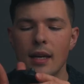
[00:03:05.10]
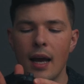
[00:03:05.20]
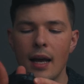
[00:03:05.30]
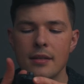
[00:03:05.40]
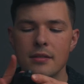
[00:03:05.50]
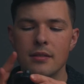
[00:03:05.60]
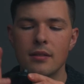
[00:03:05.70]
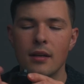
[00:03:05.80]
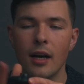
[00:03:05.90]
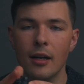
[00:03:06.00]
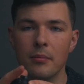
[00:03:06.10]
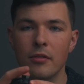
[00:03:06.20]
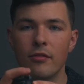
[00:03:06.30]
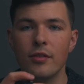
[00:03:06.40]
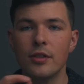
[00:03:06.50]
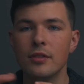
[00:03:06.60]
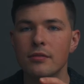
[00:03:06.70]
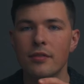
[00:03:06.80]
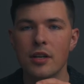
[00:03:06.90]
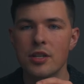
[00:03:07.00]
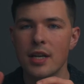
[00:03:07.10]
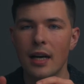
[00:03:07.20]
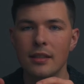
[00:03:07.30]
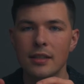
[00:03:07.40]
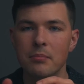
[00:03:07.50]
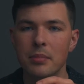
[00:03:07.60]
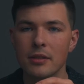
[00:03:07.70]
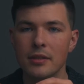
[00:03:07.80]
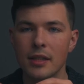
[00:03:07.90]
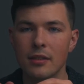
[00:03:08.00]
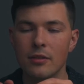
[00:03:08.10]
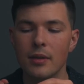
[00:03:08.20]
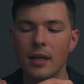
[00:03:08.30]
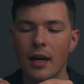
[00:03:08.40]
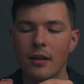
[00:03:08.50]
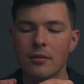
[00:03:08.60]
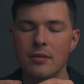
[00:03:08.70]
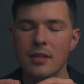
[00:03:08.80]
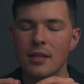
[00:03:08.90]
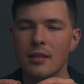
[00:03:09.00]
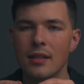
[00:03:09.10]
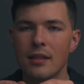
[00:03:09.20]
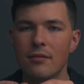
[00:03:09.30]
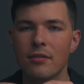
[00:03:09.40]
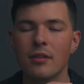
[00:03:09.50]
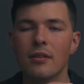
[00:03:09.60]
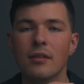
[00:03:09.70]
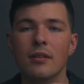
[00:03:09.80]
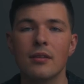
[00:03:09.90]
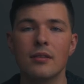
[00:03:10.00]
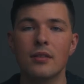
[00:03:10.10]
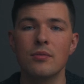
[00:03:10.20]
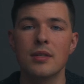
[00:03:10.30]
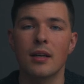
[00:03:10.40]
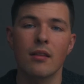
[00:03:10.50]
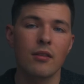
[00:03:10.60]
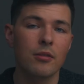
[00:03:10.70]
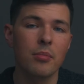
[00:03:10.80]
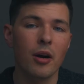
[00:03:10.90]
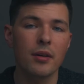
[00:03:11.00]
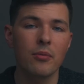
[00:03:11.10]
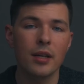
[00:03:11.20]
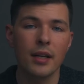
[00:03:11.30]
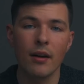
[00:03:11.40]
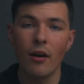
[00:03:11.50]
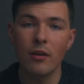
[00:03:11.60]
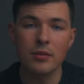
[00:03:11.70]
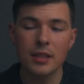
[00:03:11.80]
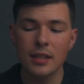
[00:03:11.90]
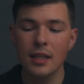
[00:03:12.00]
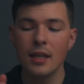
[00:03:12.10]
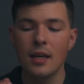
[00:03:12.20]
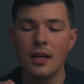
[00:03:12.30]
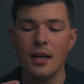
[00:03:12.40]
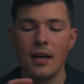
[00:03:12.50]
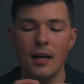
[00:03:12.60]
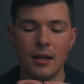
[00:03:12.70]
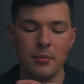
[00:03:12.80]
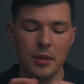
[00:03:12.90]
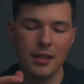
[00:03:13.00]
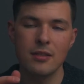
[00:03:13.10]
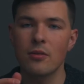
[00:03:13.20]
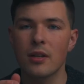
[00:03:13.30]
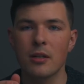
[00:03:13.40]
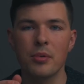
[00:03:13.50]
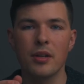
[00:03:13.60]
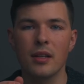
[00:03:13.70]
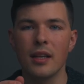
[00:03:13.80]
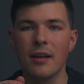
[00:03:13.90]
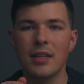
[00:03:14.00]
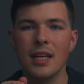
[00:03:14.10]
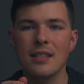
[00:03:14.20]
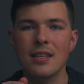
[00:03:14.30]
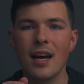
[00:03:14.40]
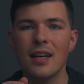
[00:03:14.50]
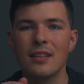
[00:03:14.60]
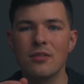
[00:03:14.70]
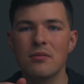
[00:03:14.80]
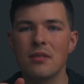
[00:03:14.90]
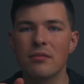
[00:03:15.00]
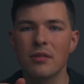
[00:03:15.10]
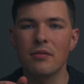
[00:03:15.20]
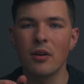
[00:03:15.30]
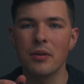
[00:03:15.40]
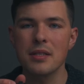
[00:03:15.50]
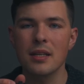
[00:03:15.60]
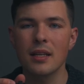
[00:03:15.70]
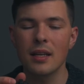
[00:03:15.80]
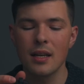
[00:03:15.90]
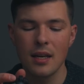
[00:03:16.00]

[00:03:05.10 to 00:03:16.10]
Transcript: it has full functionality built into it. I don't see the need for using a third-party one at all, really, unless you were gonna put it on the left-hand side and use it for focusing.